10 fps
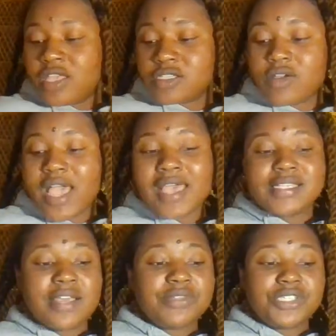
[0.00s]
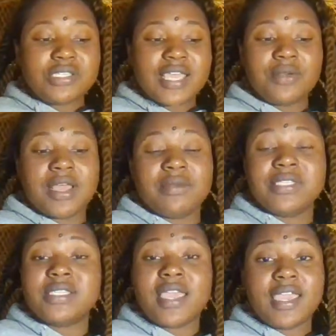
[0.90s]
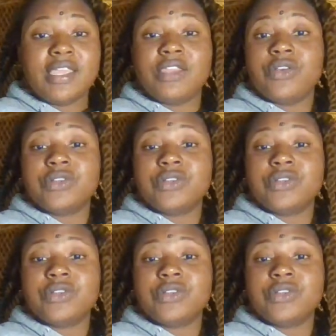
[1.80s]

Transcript: So, guys, that was just like what I was saying.